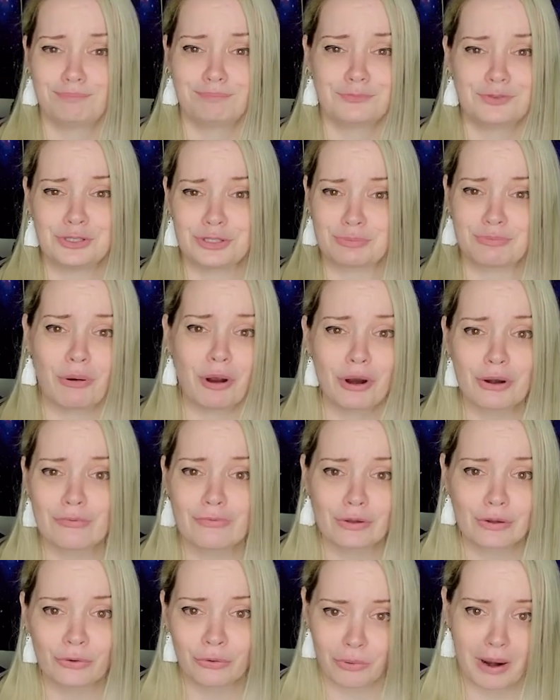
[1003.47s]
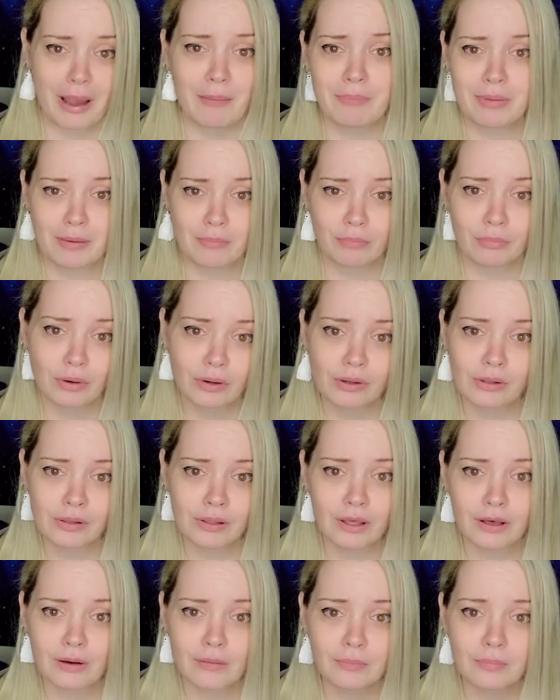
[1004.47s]
She's part of a crappy book
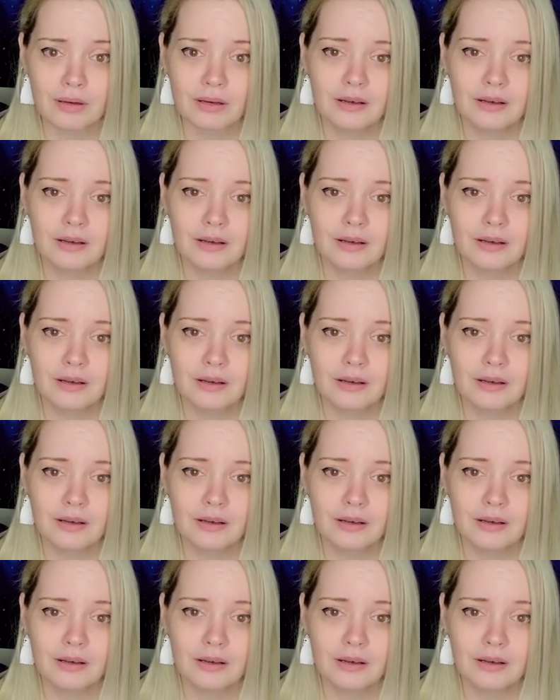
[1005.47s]
club.